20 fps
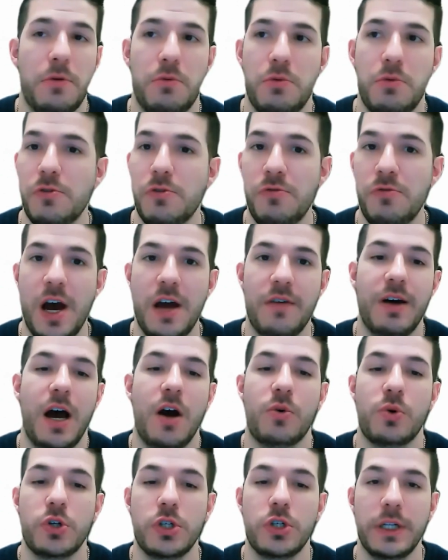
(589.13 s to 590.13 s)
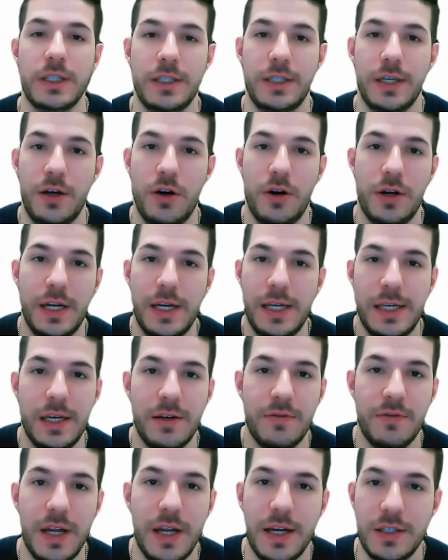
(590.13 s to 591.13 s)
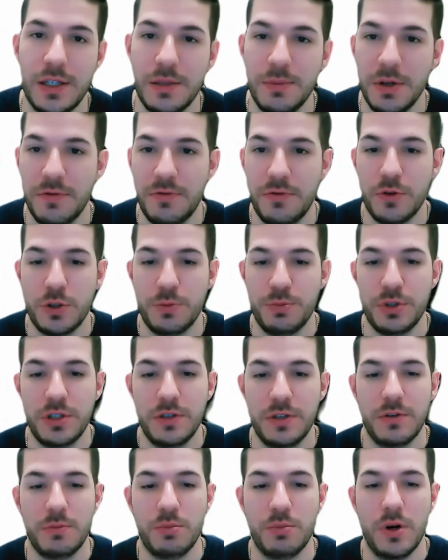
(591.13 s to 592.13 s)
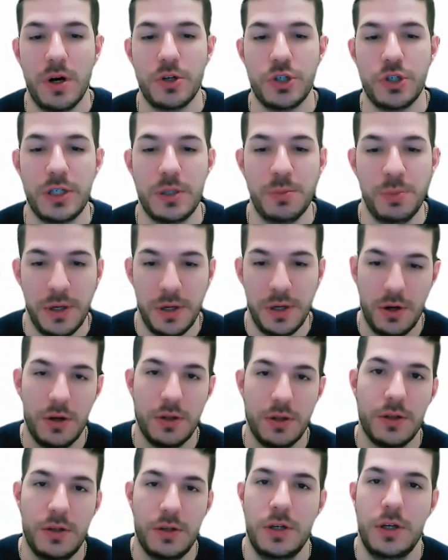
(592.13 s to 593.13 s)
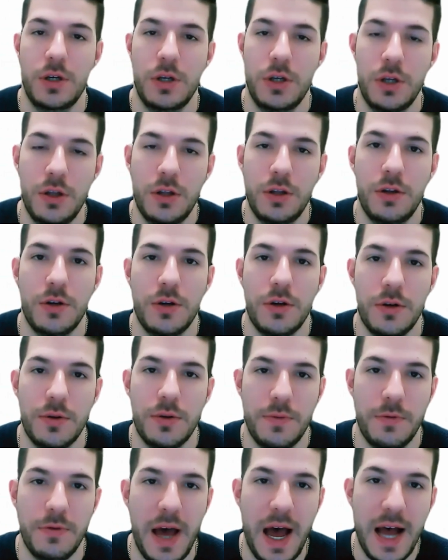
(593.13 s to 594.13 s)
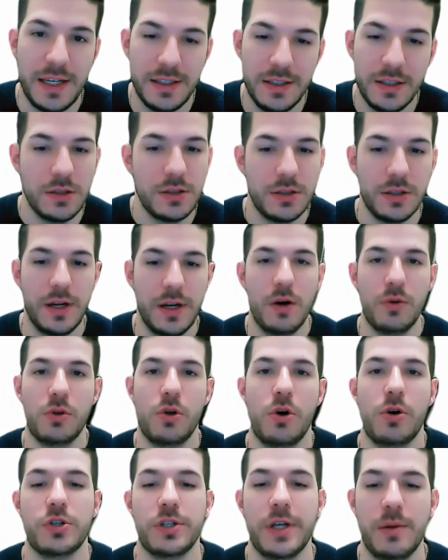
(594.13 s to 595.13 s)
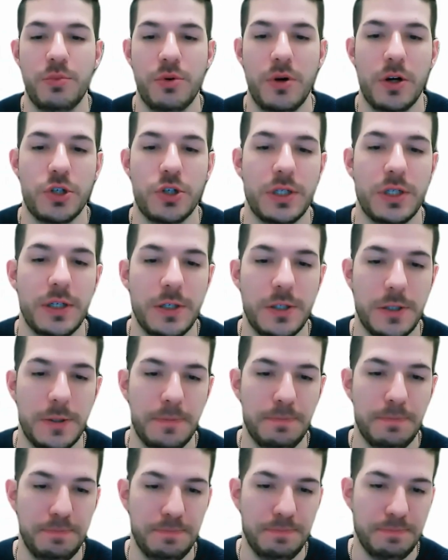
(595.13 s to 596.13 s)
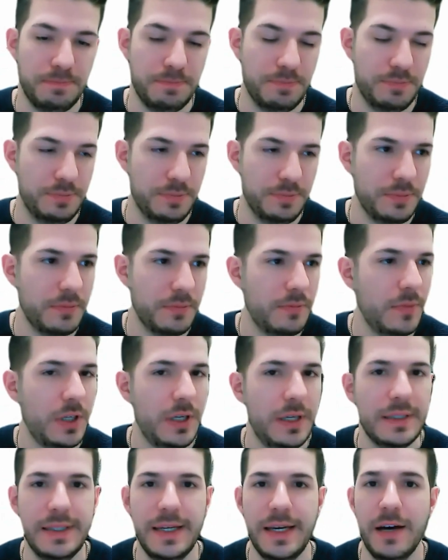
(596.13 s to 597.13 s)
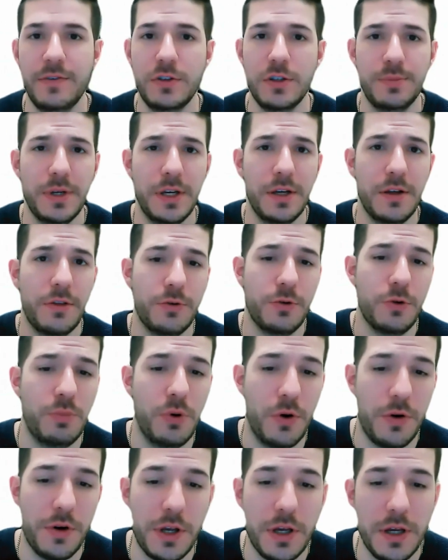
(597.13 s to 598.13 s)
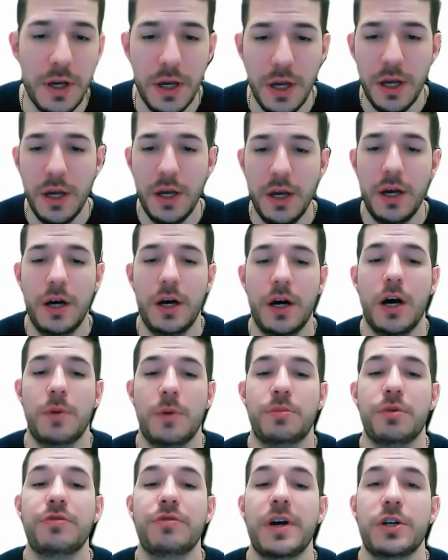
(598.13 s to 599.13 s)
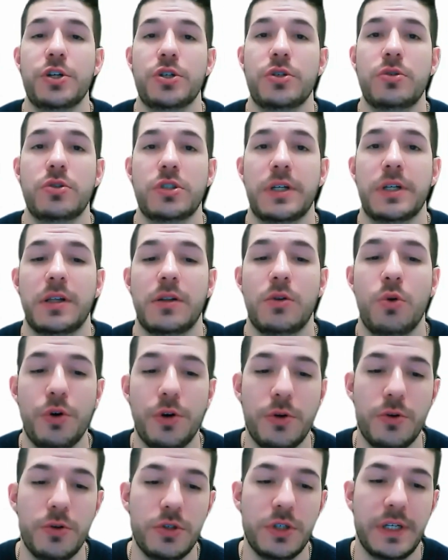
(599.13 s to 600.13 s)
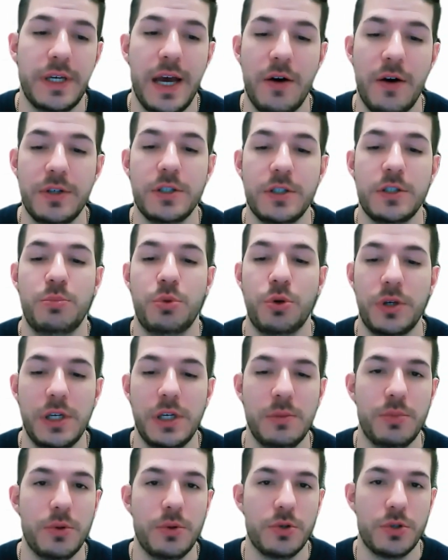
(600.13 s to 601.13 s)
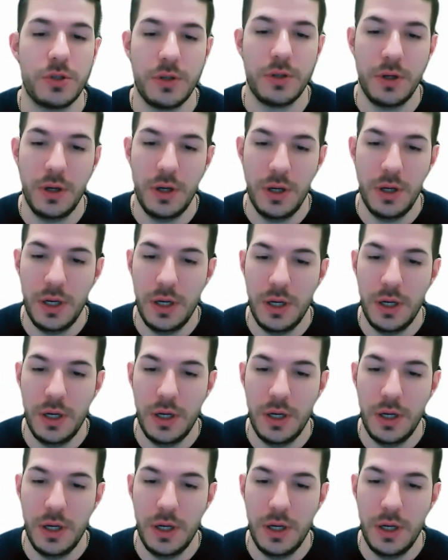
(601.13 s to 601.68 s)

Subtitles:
3 to 5 hours, let's say, on any given estimate for a specific project, depending on the vastness and how large that project is. They have to pay third-party professionals like lawyers, accountants, bookkeepers.